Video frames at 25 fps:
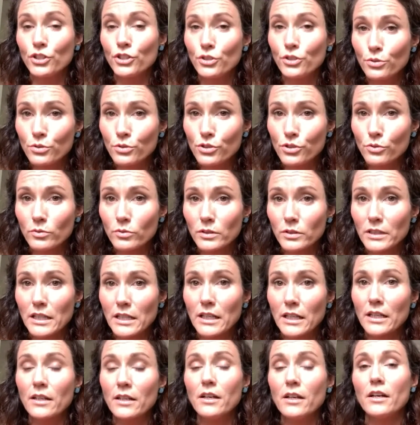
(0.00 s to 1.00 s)

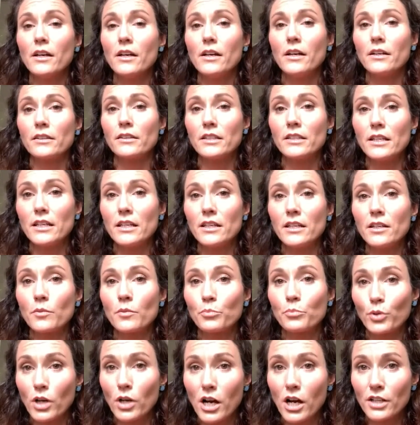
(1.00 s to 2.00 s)
Usually the
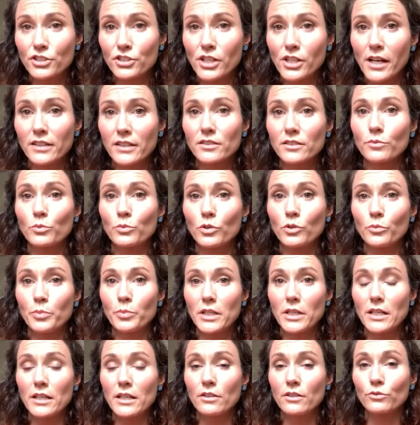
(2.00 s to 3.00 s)
project will
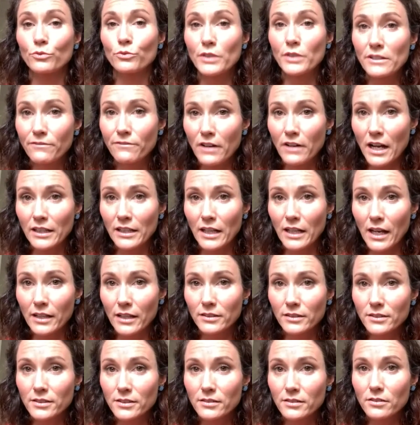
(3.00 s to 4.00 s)
be
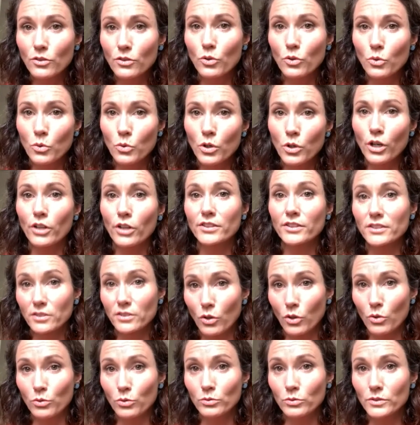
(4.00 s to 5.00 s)
refinanced or
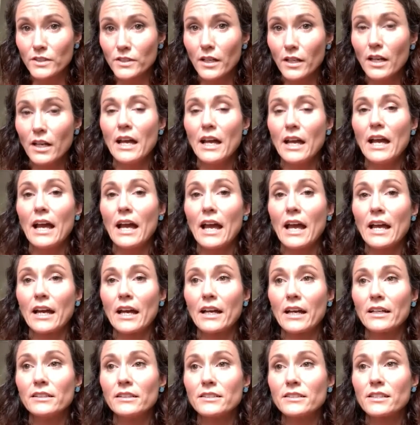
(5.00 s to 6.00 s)
sold,
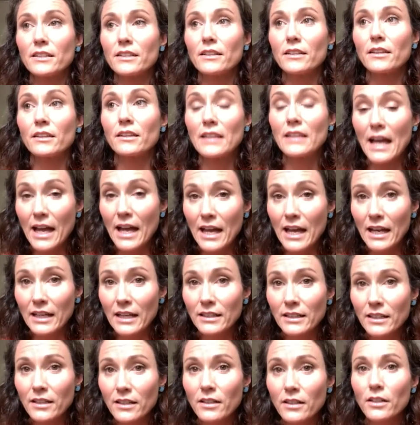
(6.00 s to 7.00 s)
and
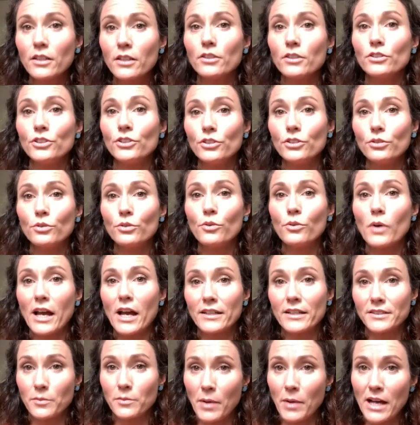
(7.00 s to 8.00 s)
then you
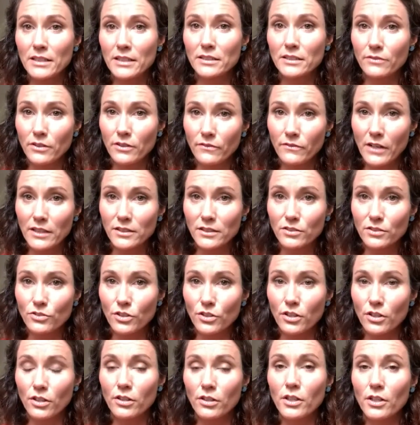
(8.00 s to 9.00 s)
as a passive
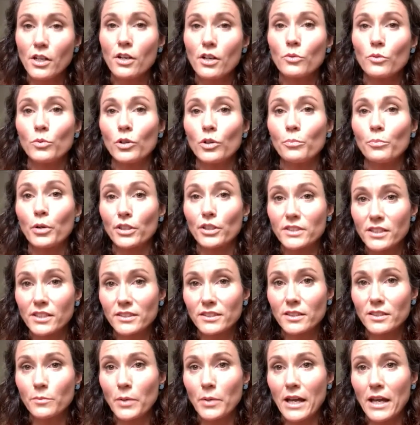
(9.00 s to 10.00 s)
investor will
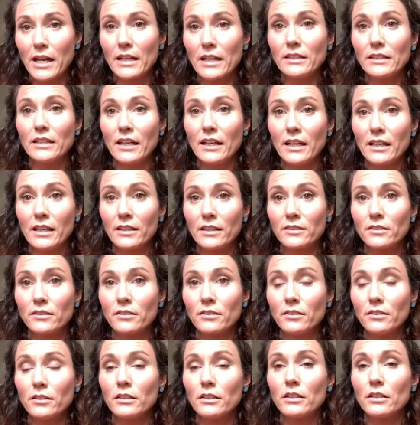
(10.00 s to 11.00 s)
participate
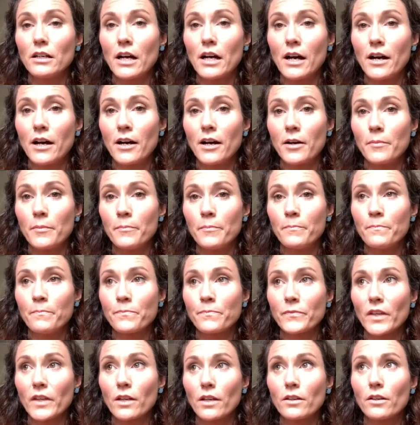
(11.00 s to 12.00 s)
in
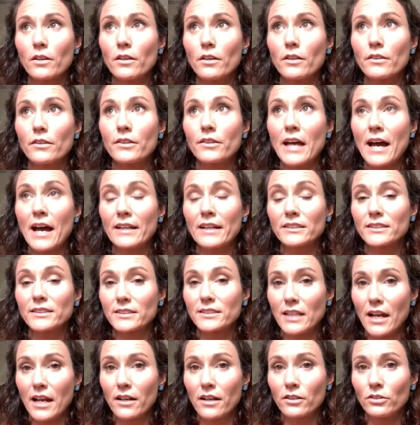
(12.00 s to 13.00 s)
that
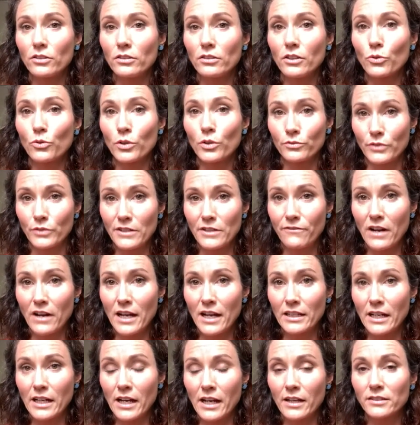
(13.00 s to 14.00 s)
sale or
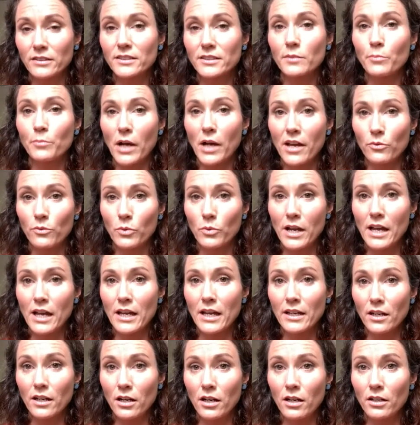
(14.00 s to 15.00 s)
refinance by
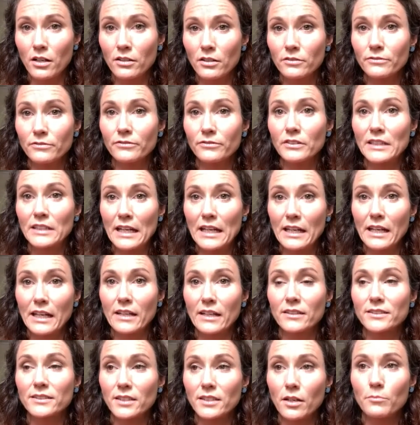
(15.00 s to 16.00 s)
way of
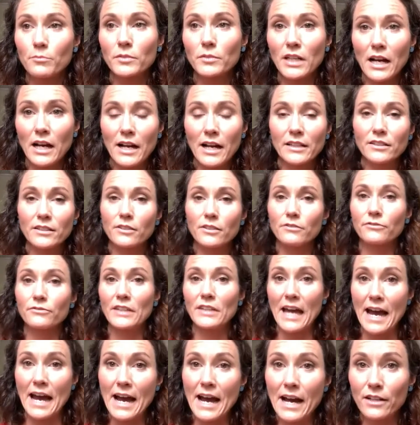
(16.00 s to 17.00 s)
getting some kind of
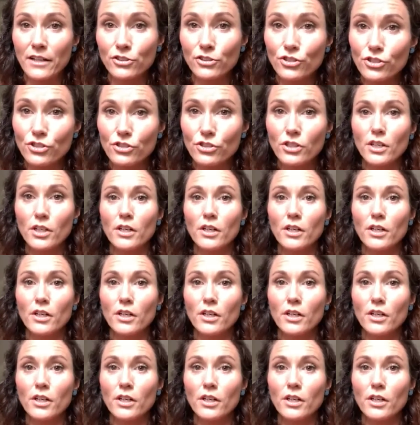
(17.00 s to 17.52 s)
cash